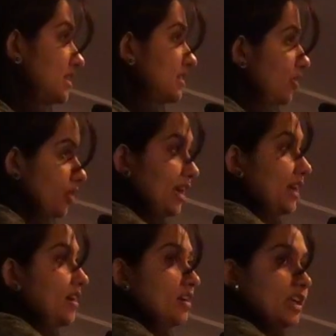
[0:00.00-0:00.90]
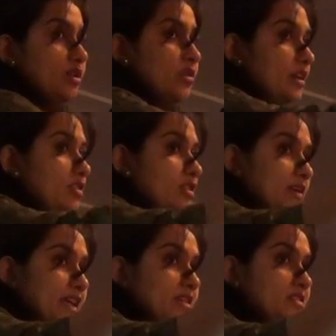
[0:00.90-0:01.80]
says that okay, I agree, you can
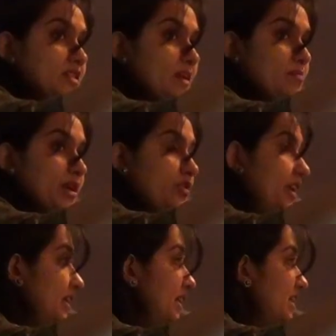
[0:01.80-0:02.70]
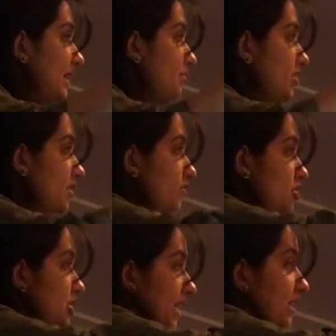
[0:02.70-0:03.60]
get this done by your India captive
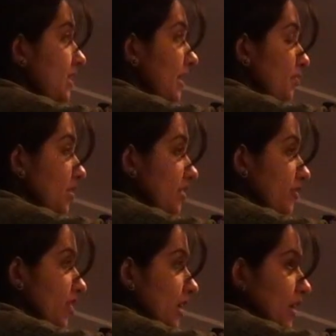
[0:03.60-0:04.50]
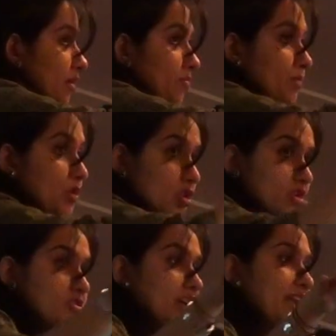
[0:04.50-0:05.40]
or China captive, but
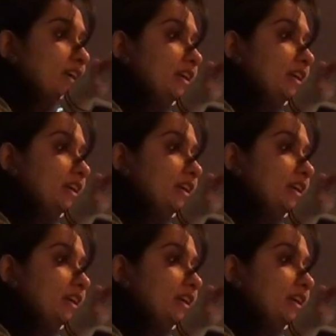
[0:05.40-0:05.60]
because you're getting